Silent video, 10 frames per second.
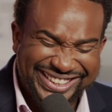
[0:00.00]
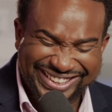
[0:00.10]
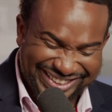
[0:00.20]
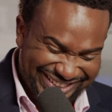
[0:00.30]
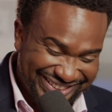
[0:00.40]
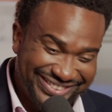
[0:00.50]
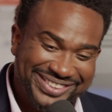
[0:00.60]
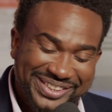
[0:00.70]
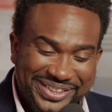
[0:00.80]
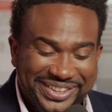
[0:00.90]

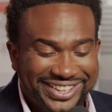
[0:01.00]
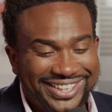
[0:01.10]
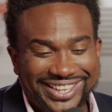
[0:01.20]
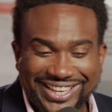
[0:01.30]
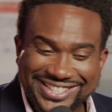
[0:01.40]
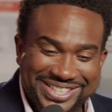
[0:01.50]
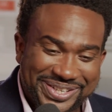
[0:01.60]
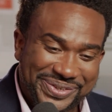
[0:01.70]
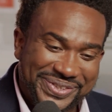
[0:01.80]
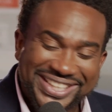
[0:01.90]
yeah, that's not
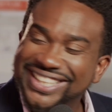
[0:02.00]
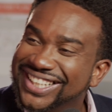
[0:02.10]
going to work.